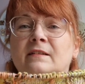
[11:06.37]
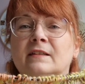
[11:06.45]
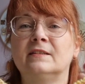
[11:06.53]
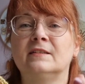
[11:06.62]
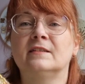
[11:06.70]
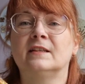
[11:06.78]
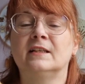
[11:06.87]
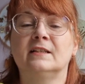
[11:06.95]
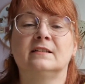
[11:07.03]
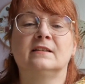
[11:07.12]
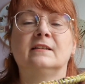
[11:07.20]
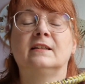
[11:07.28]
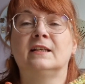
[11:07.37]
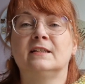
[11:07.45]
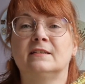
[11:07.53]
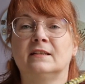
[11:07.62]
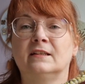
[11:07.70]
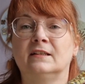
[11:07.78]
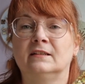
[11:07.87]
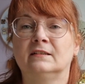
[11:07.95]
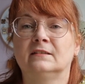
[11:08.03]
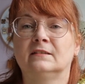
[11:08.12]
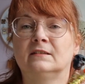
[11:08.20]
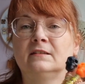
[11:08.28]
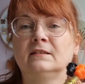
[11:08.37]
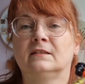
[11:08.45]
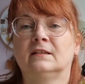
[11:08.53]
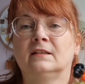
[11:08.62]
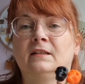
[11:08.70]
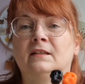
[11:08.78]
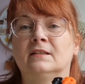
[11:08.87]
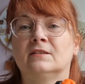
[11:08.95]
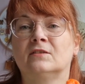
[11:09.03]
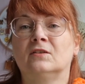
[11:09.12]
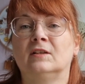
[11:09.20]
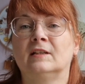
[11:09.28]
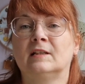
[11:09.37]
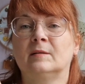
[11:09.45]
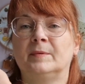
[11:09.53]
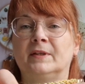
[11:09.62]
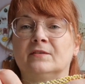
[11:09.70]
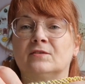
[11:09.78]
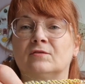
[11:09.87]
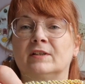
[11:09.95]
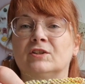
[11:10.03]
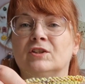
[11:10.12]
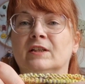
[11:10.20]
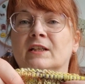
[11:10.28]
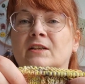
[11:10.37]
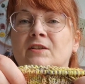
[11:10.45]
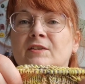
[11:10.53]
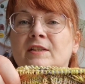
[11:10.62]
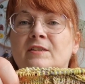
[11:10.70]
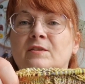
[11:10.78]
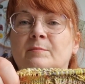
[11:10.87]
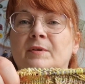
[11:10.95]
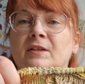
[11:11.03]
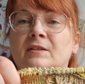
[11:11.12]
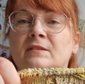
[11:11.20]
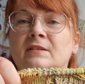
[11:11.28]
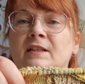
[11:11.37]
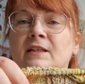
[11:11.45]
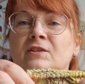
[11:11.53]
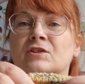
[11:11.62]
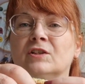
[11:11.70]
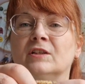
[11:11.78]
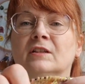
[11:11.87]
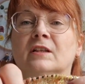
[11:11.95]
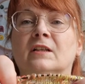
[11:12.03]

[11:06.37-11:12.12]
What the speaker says: this is it. It's got a little bit of stretch in it because that's pearl stitch.